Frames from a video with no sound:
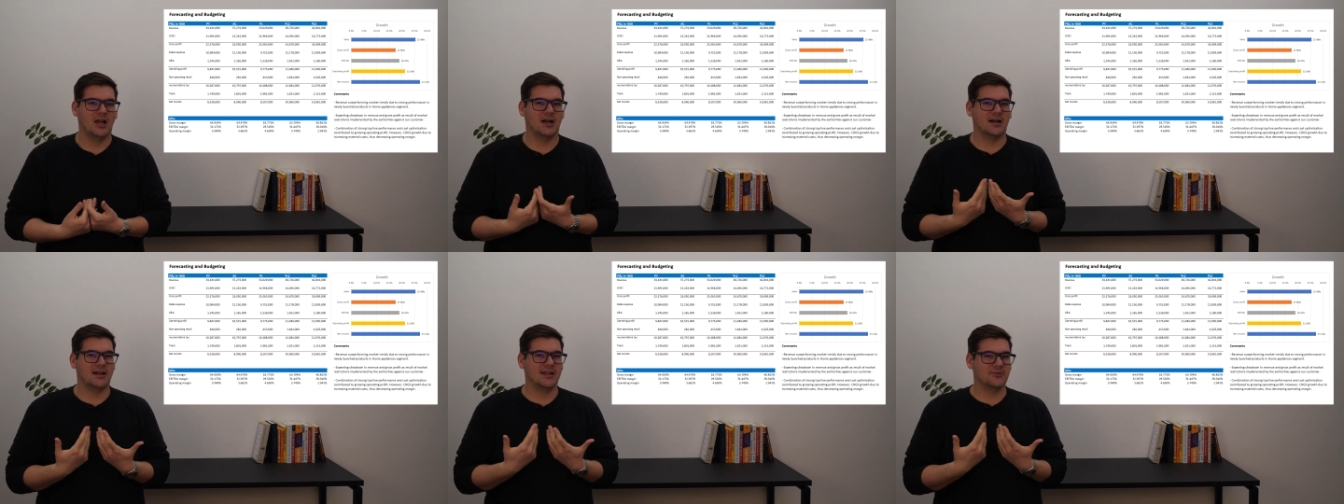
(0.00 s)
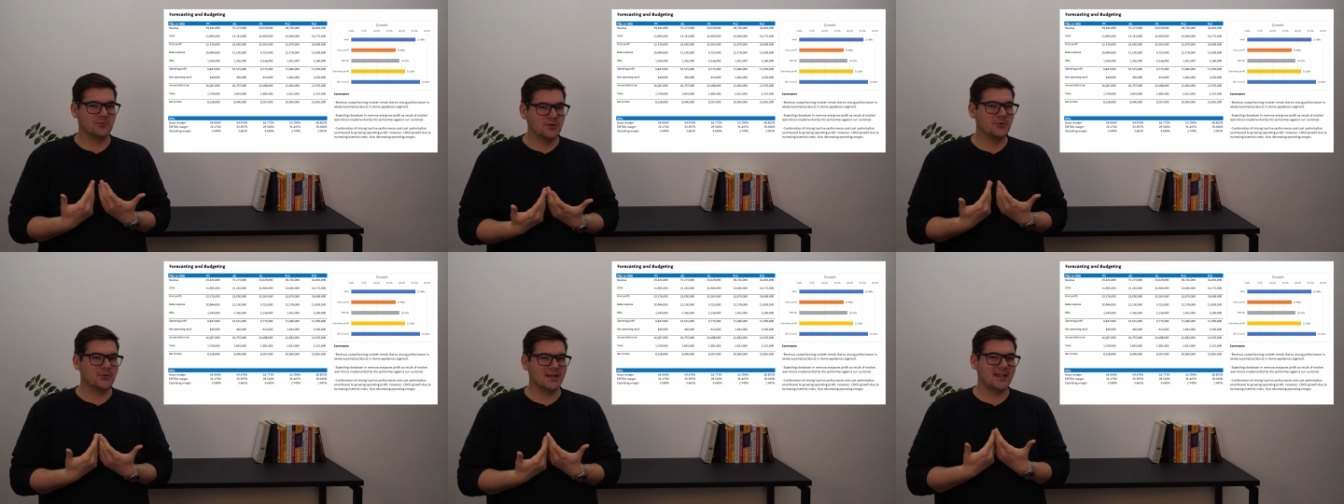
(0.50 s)
It
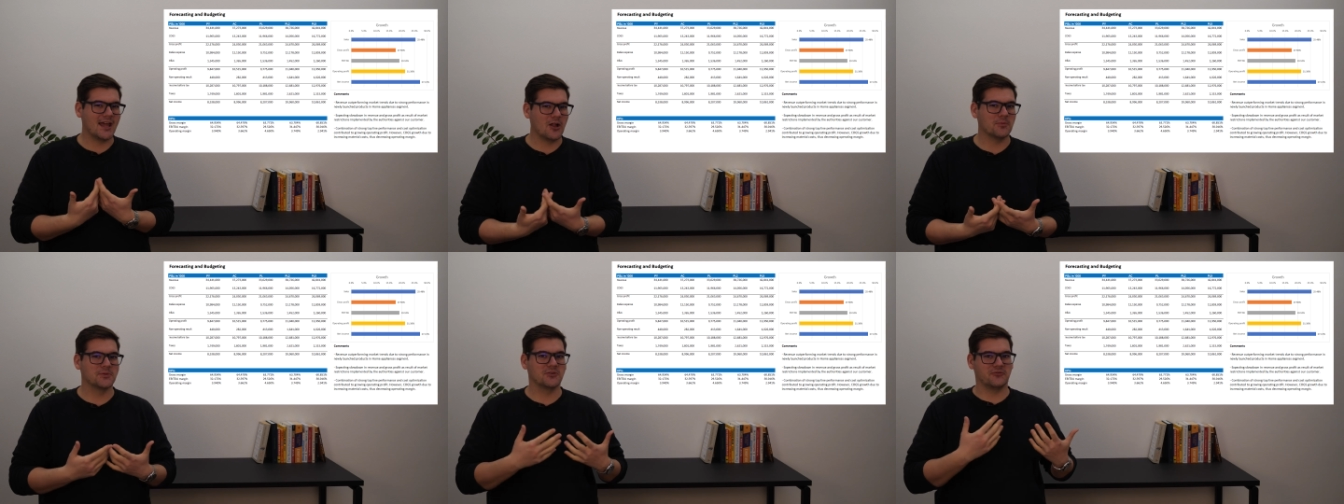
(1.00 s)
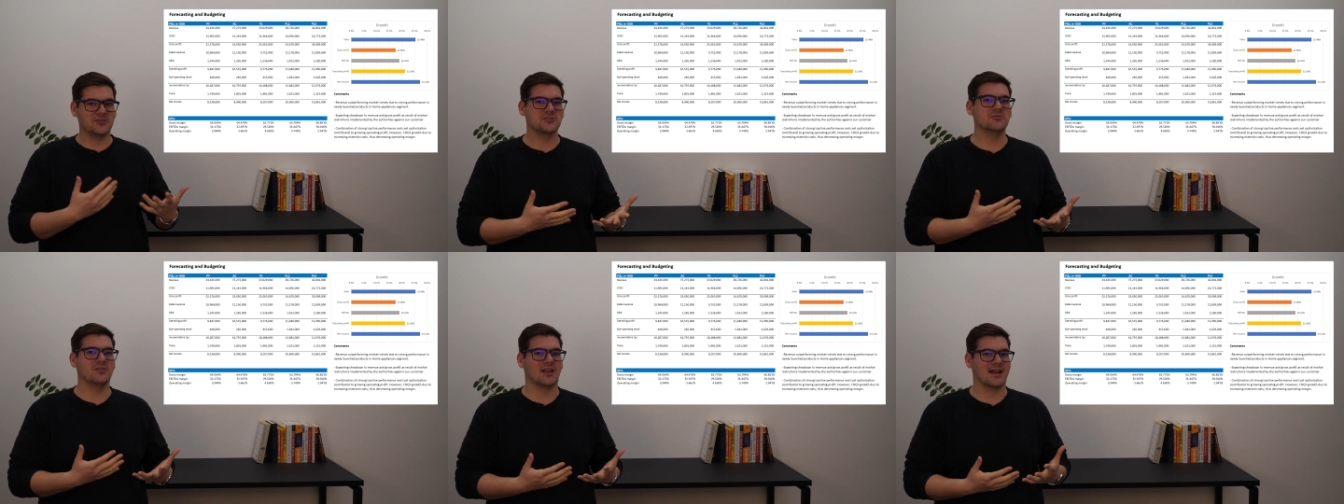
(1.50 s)
would really help to
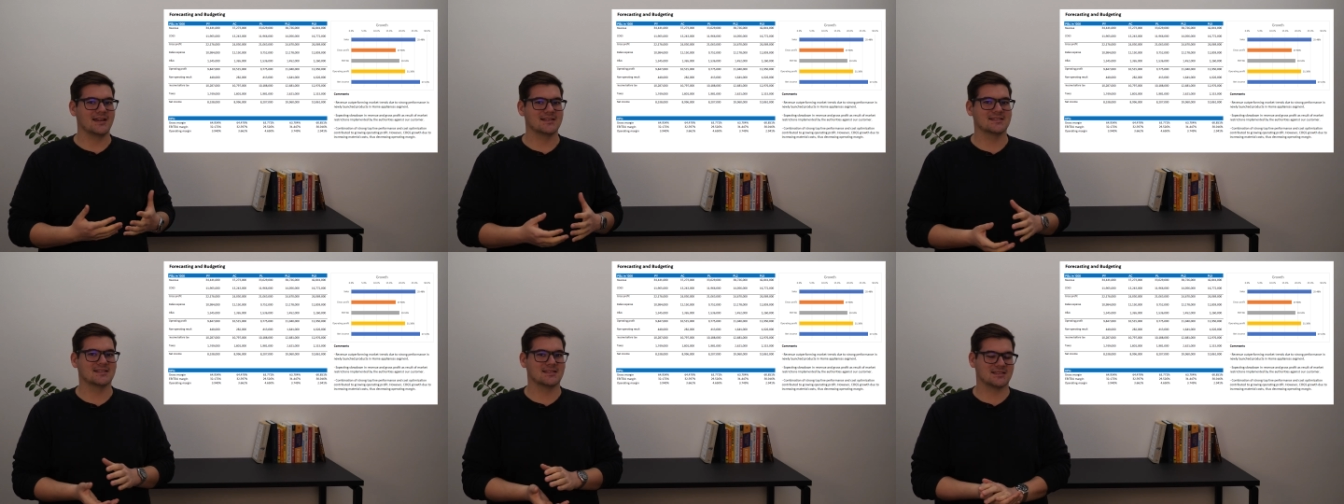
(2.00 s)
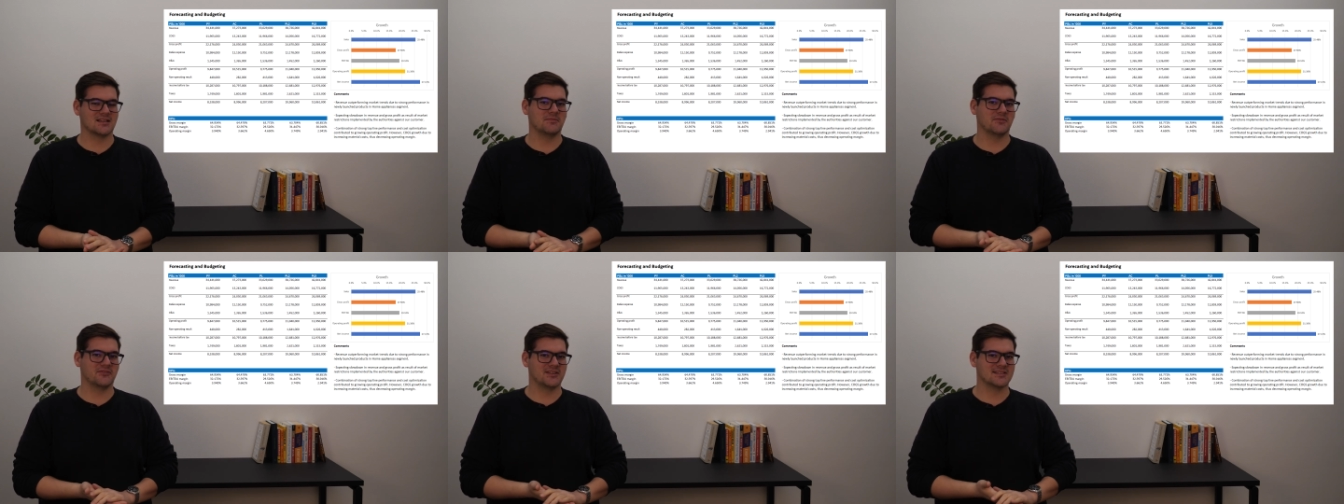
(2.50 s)
visualize
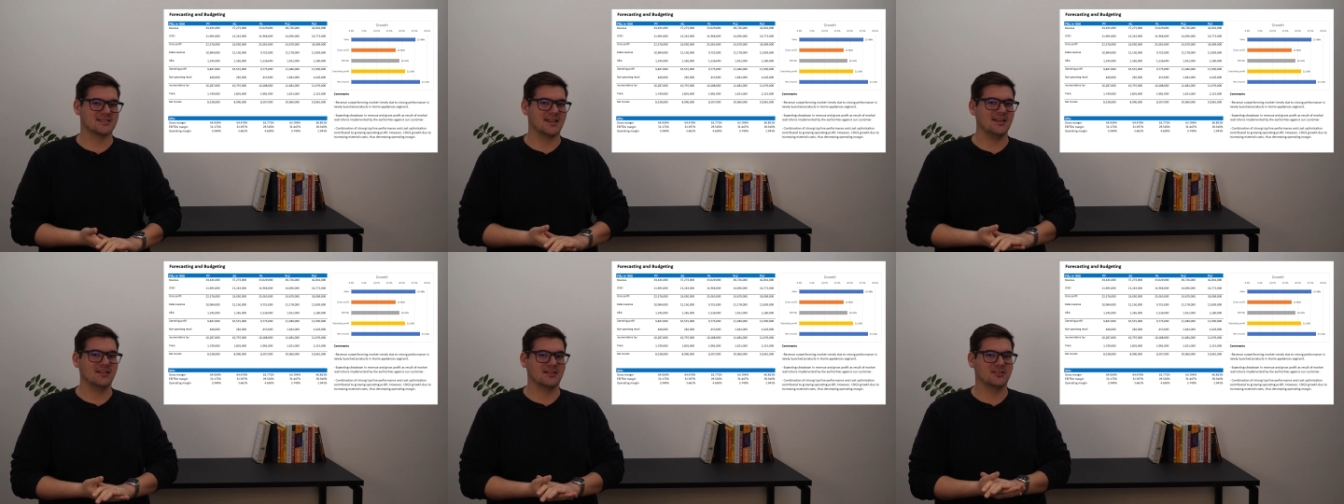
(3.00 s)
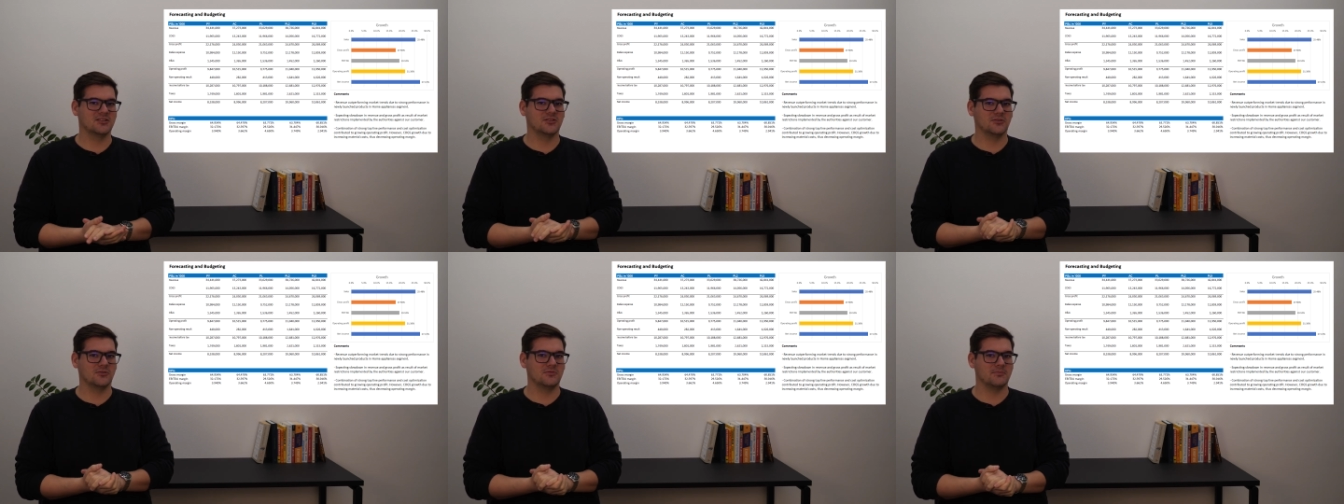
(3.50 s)
some of this data
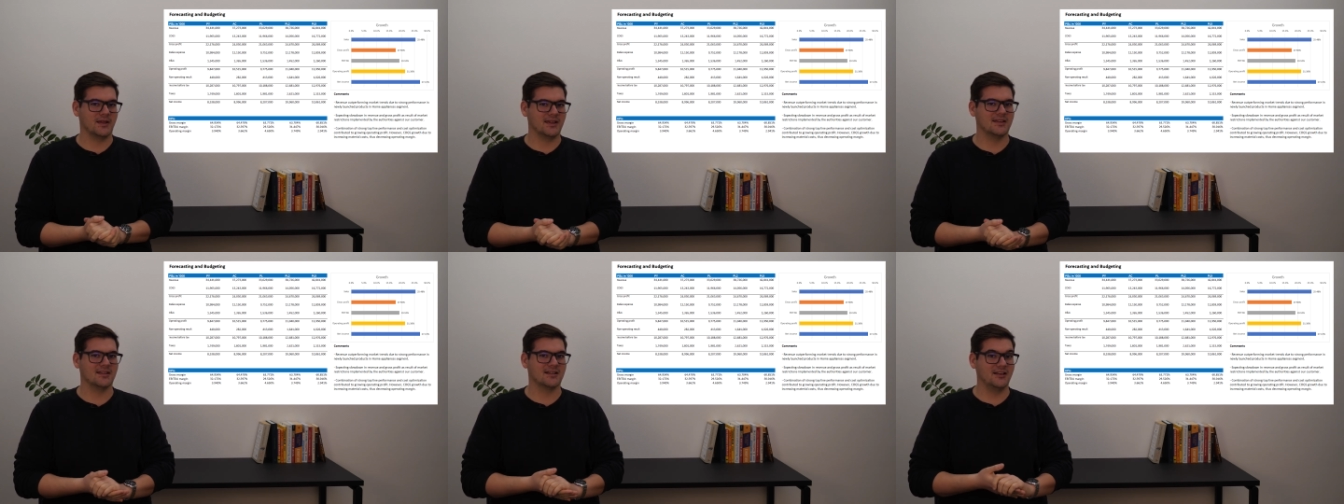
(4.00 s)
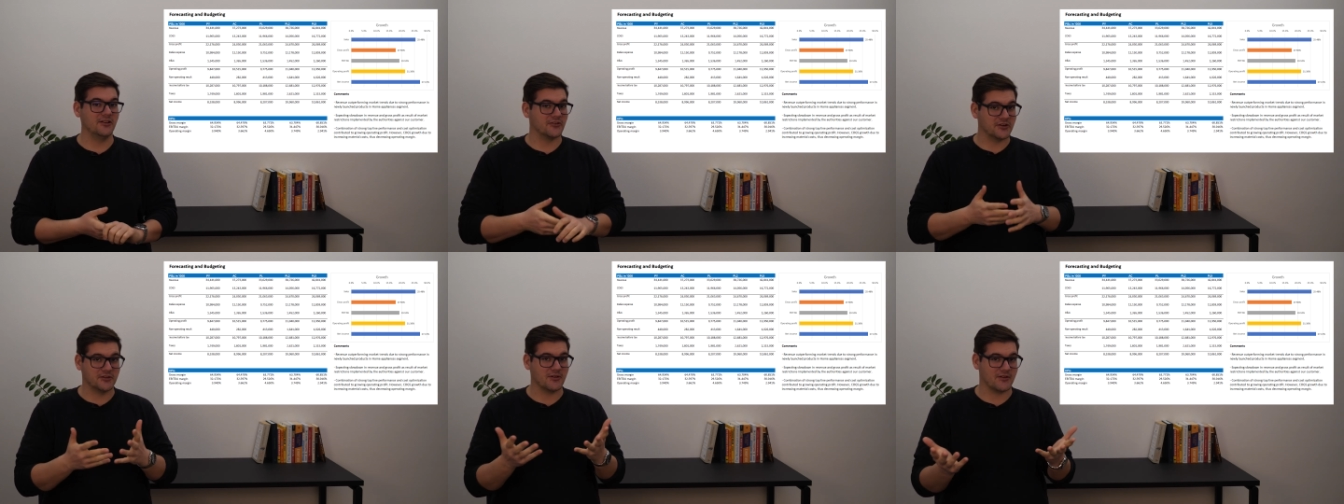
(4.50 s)
to make it
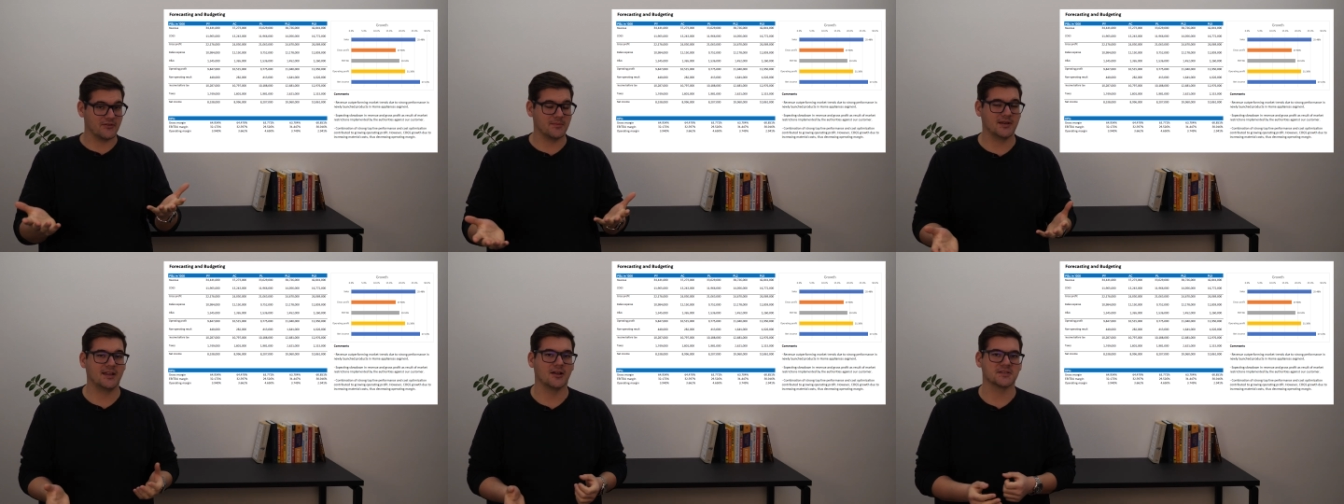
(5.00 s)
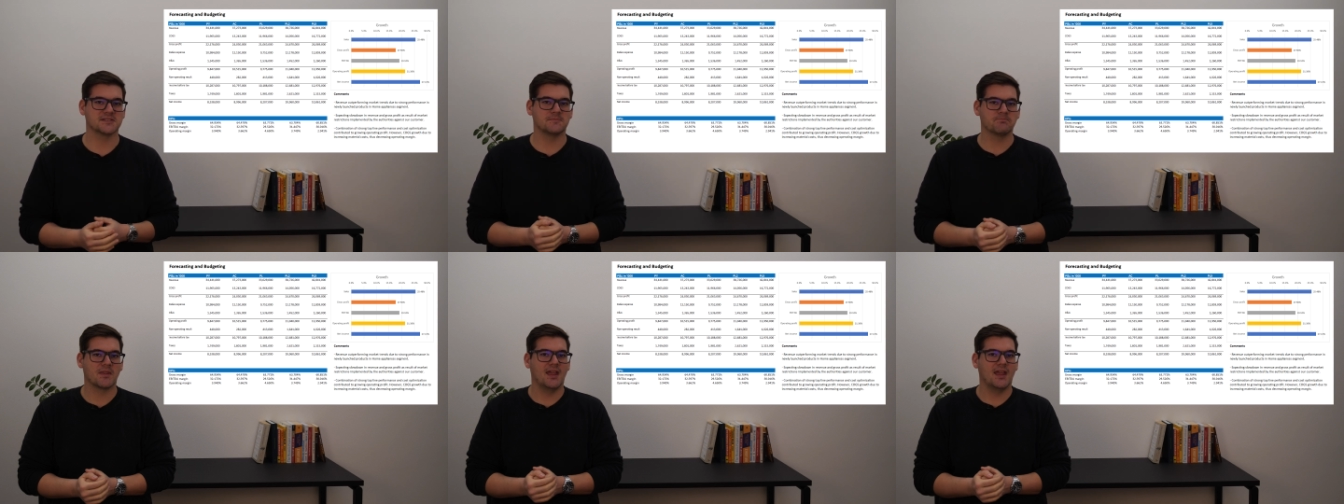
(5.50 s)
clearer to everybody else.